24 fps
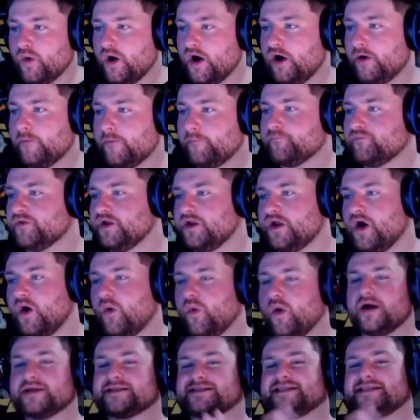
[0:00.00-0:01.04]
Well, you know
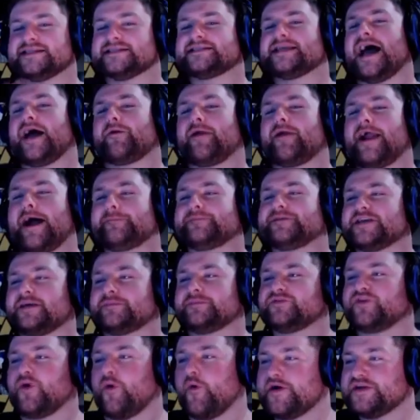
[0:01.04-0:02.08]
what? Since that wraps
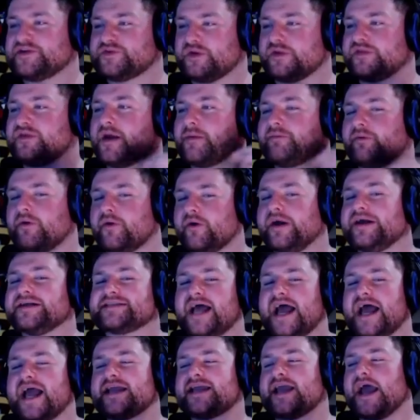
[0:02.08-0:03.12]
up Toys with Your
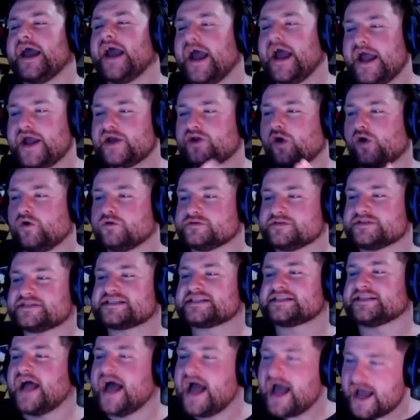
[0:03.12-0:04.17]
Boys, aka Golden
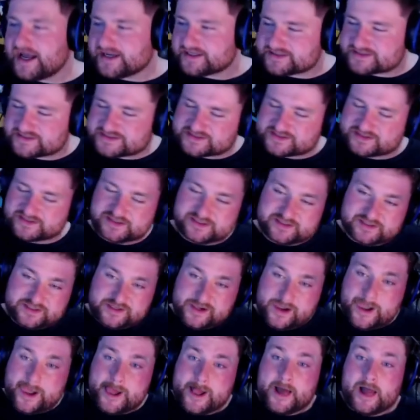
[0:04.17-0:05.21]
Snags,
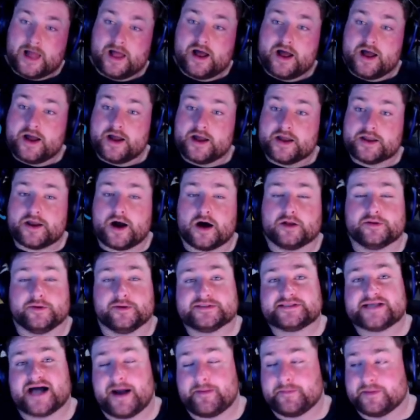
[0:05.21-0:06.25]
y'all
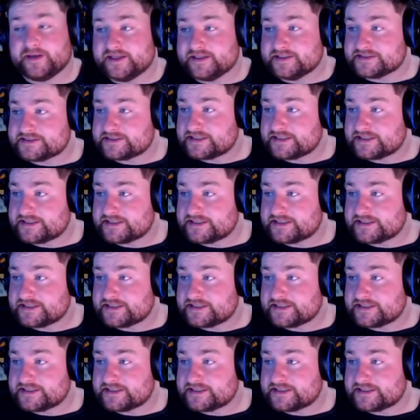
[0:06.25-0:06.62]
know what time it